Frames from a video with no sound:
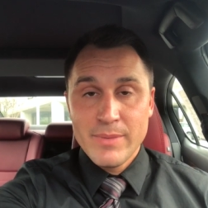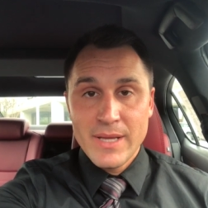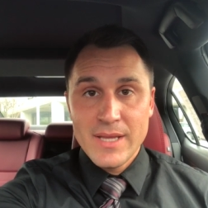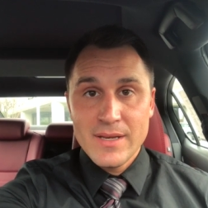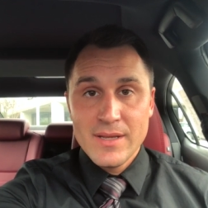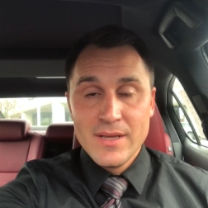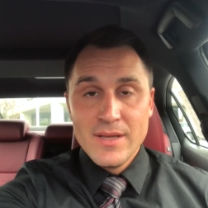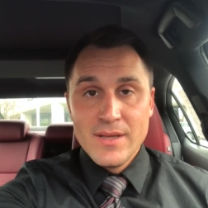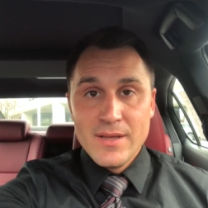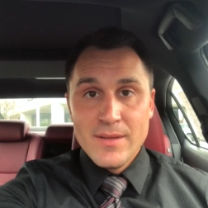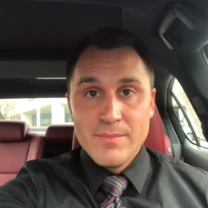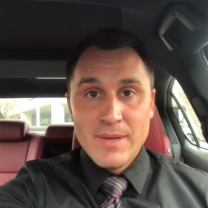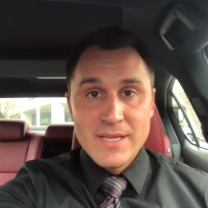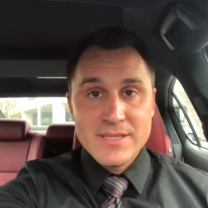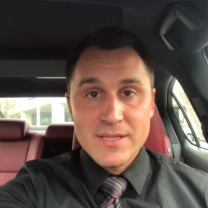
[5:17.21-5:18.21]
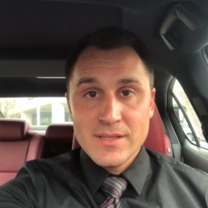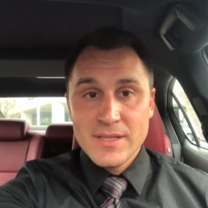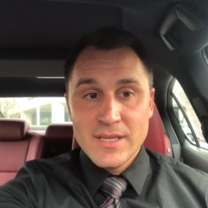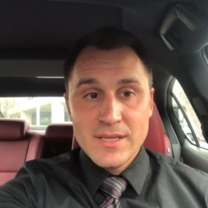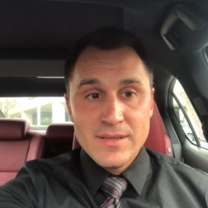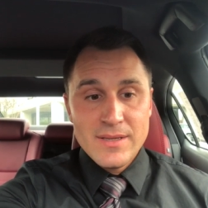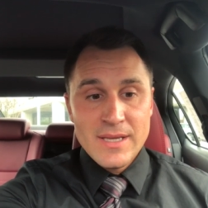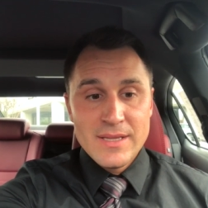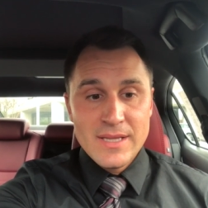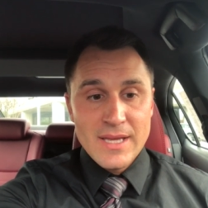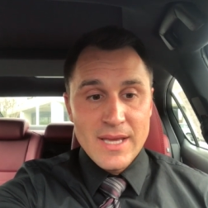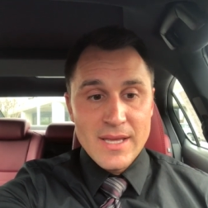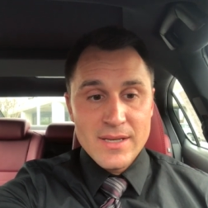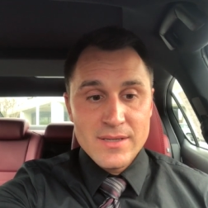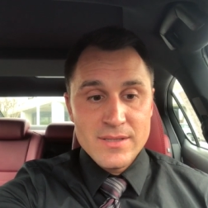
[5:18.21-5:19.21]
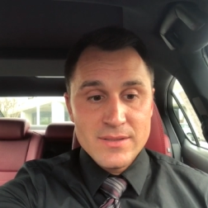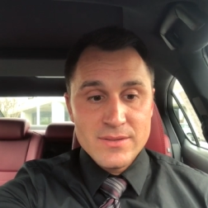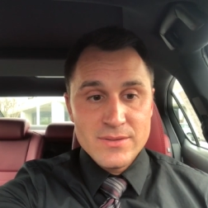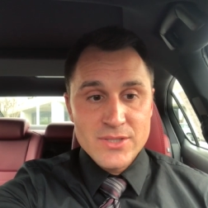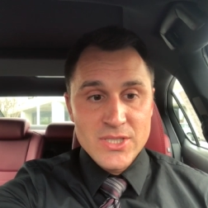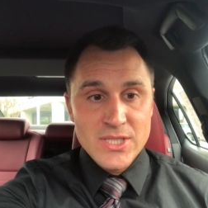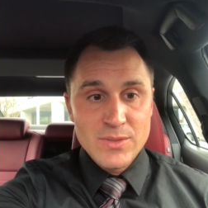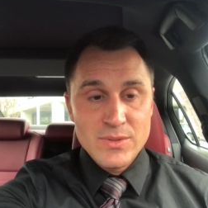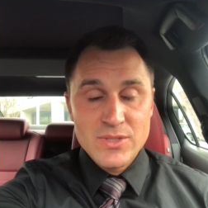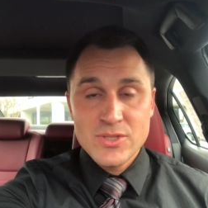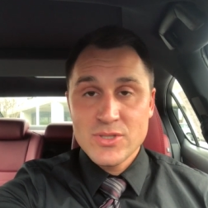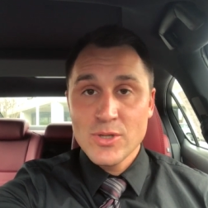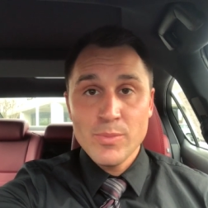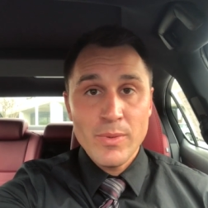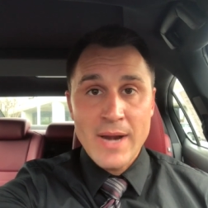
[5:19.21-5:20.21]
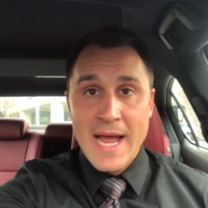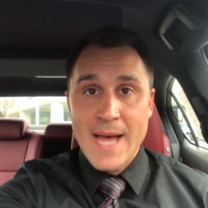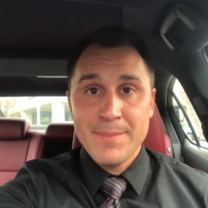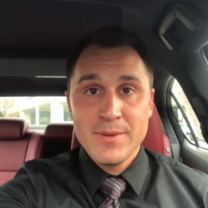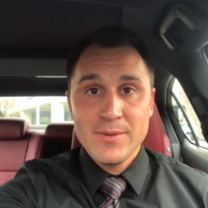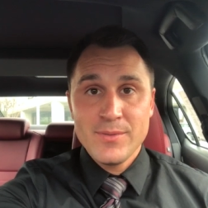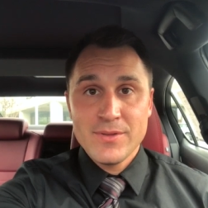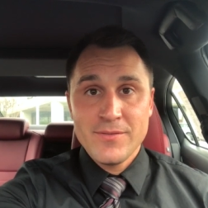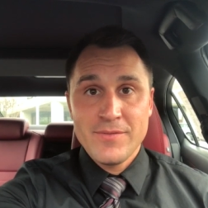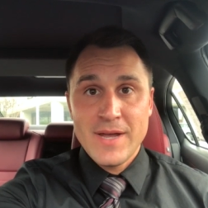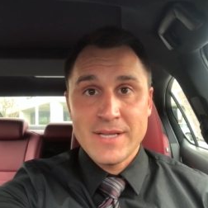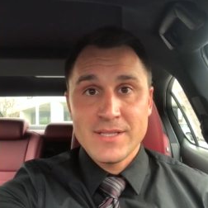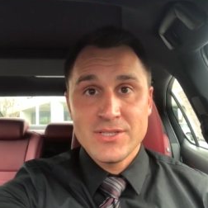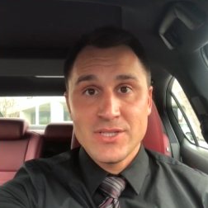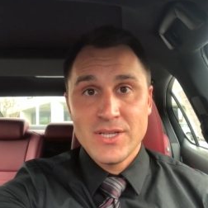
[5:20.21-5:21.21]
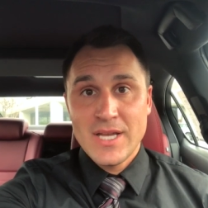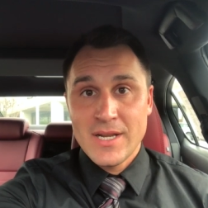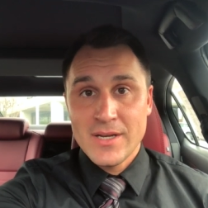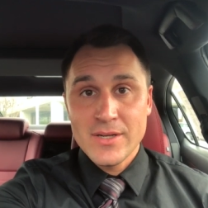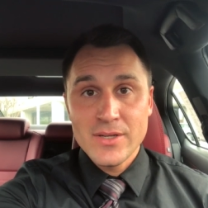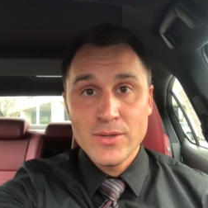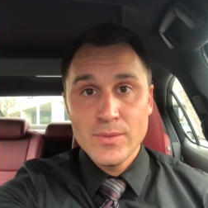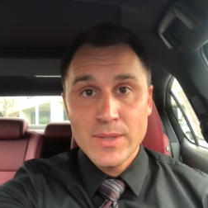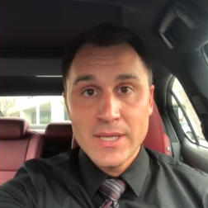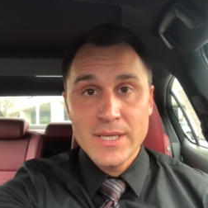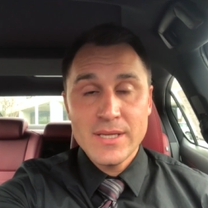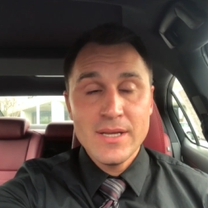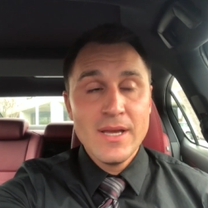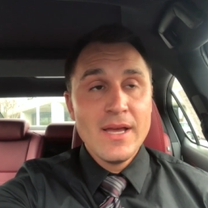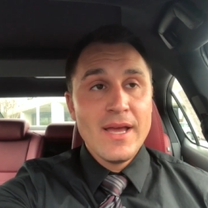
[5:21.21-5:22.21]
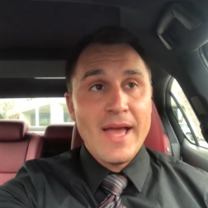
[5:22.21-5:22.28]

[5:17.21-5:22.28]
But basically, in the end, she was super happy with the fact that she got a new one,